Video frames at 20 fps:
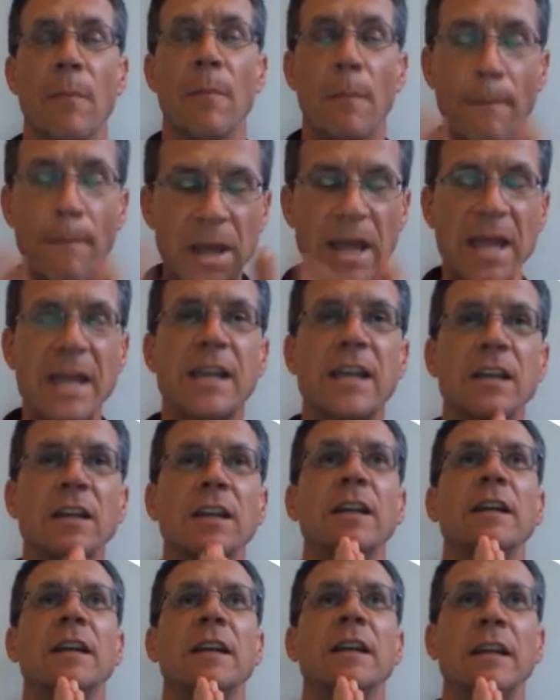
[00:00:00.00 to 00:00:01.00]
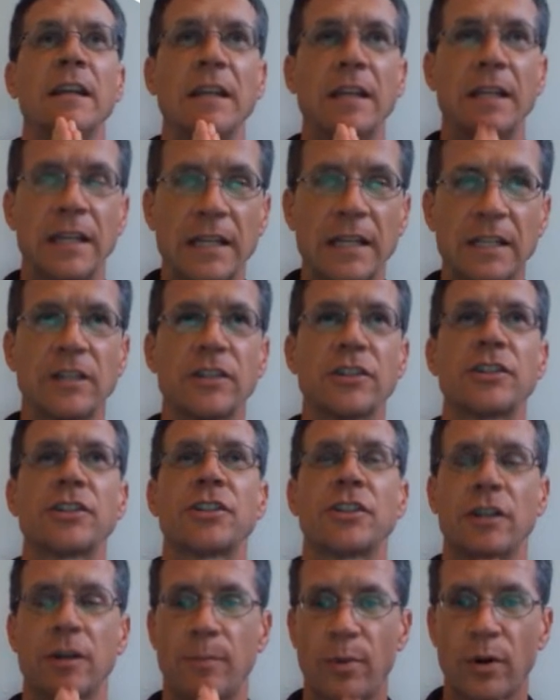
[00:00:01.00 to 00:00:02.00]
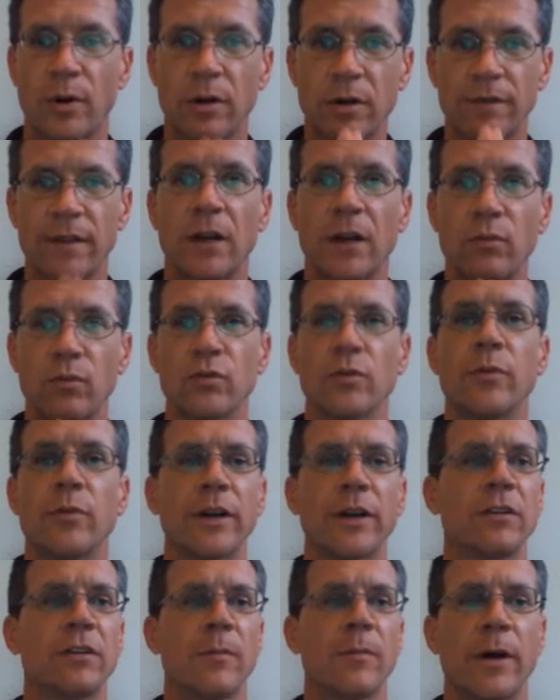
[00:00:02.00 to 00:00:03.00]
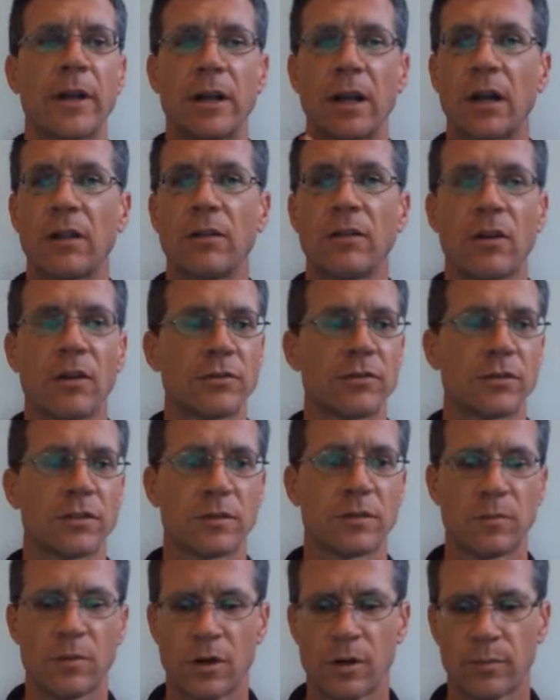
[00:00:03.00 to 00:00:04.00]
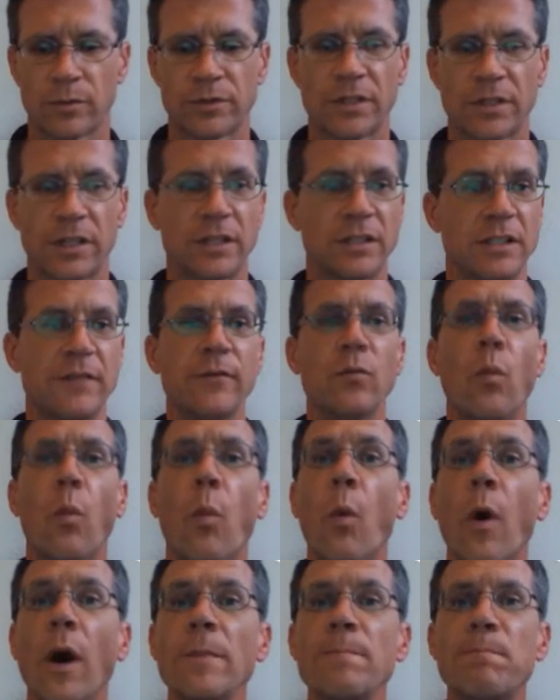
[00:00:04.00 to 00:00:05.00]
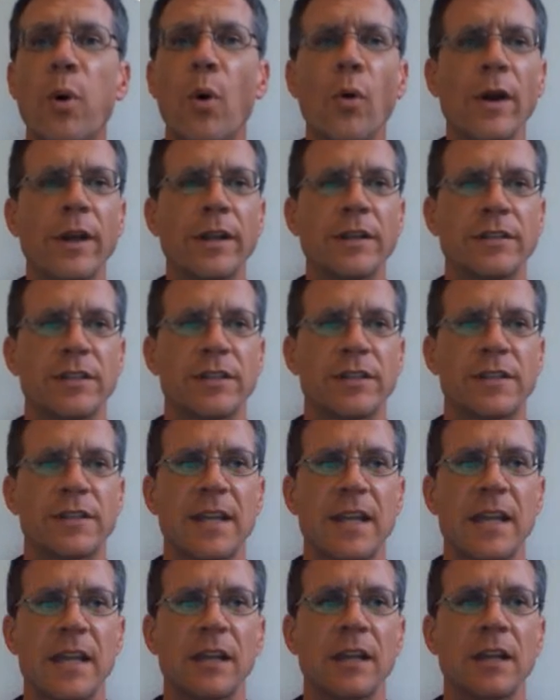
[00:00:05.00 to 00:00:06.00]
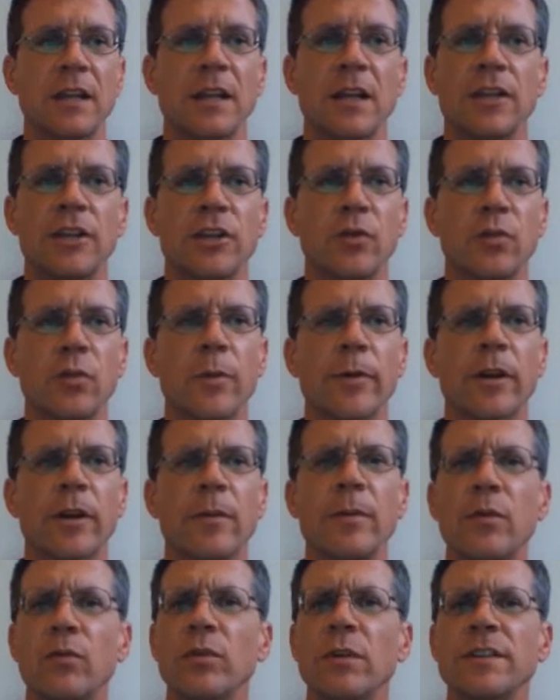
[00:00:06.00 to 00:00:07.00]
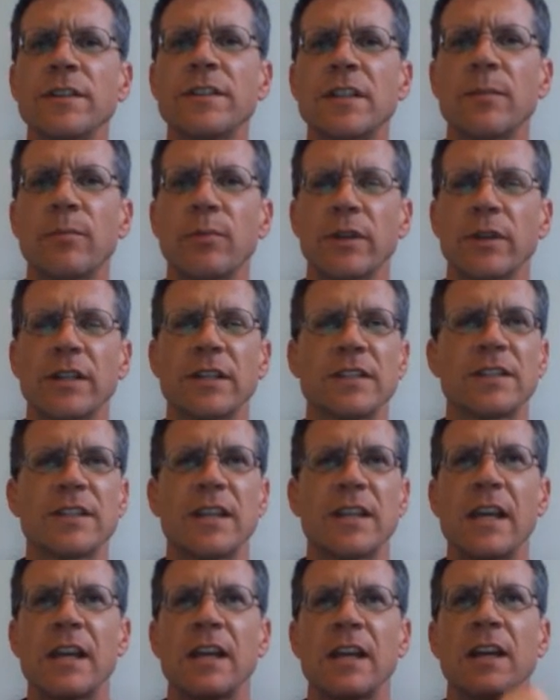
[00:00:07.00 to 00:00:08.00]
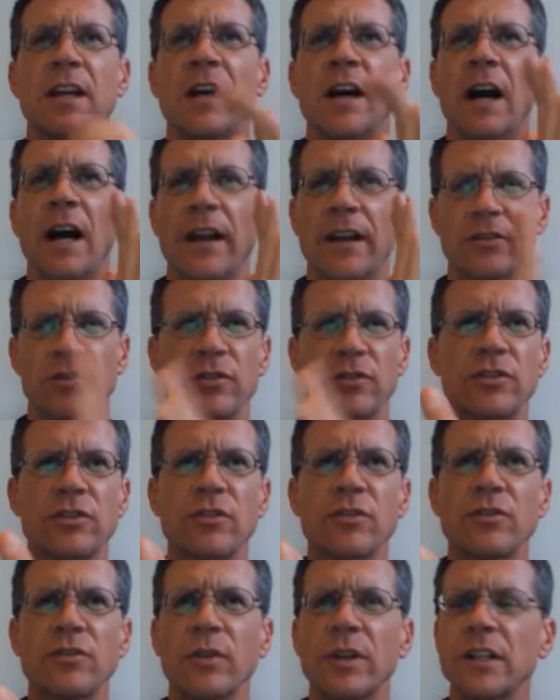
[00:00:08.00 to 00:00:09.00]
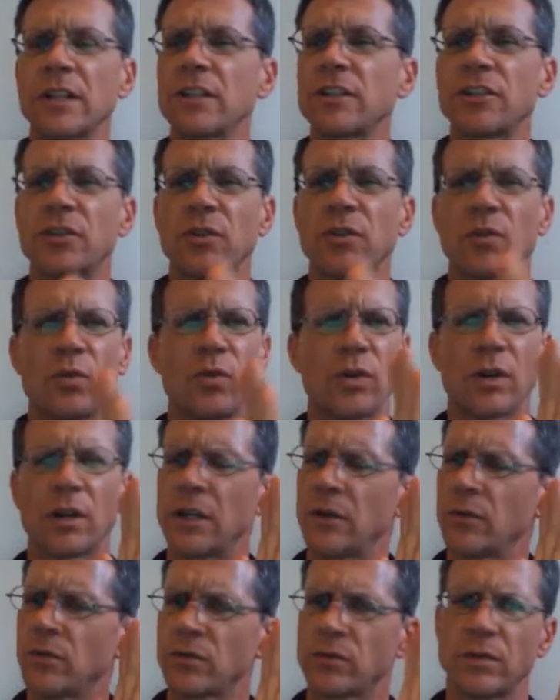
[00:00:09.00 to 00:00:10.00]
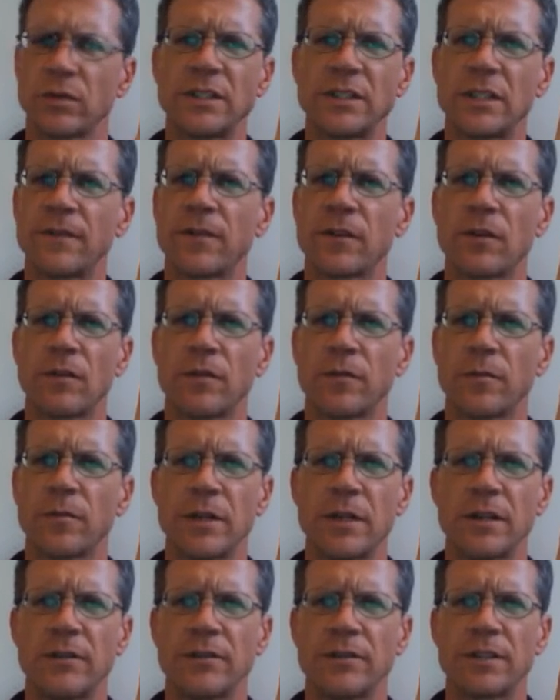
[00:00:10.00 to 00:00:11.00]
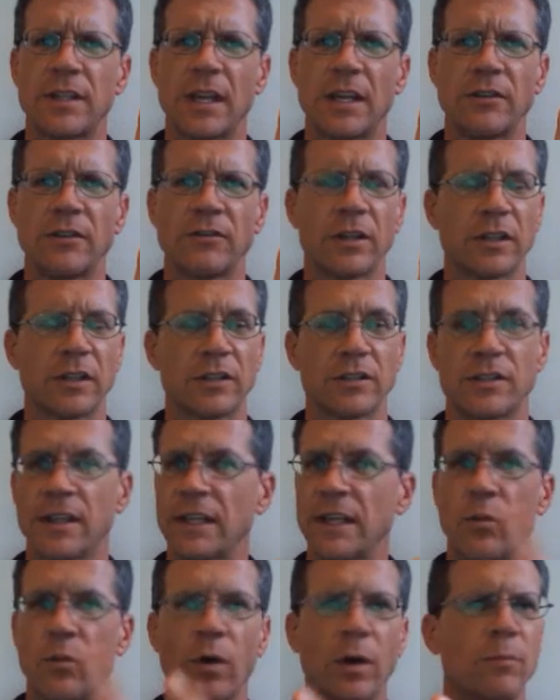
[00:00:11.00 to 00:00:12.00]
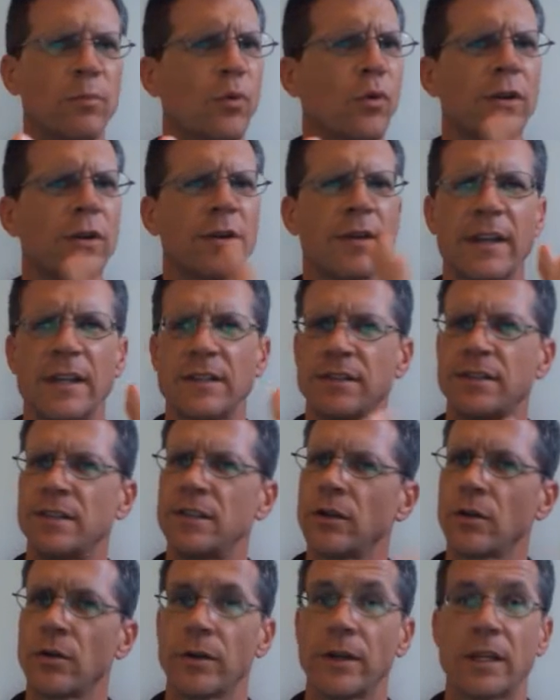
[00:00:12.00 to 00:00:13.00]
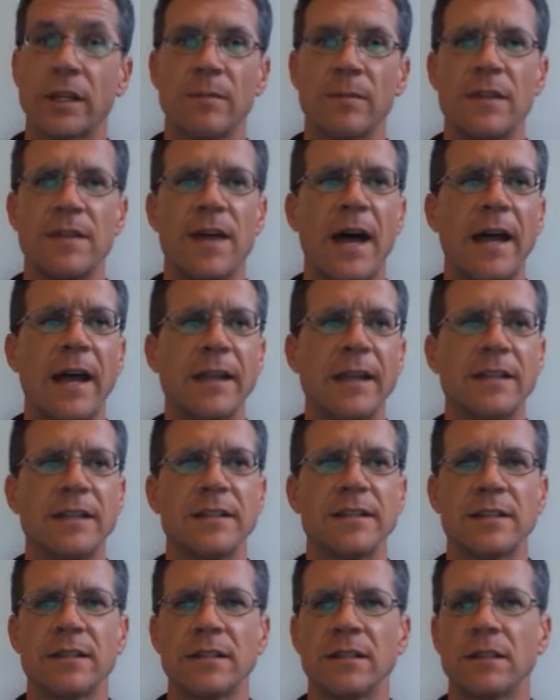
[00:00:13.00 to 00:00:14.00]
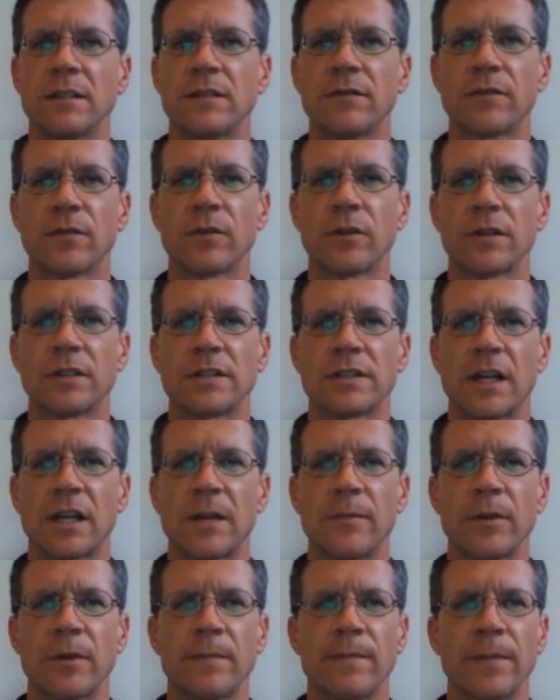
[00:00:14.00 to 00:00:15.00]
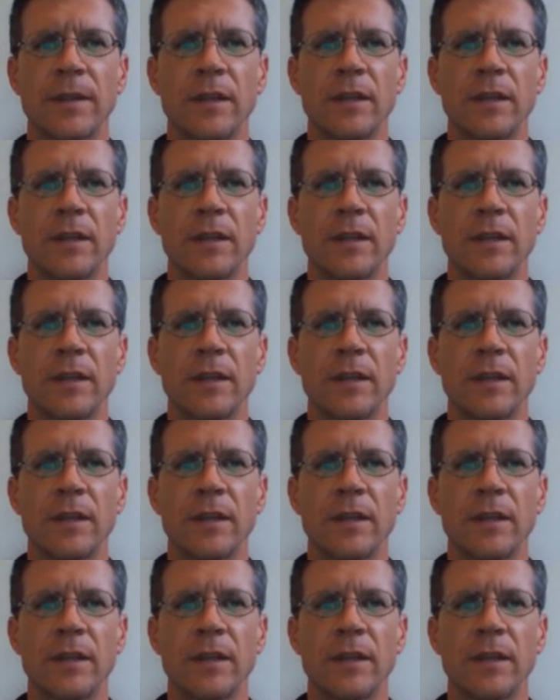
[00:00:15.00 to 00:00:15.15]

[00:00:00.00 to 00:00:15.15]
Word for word: make English a part of that rubric, no matter how large or small percentage. Even one point, just say your rubric can be really simple. It can say, I understood your English, or it was really difficult for me to understand your English. And they get one point or they get zero. It can be that easy for an assignment.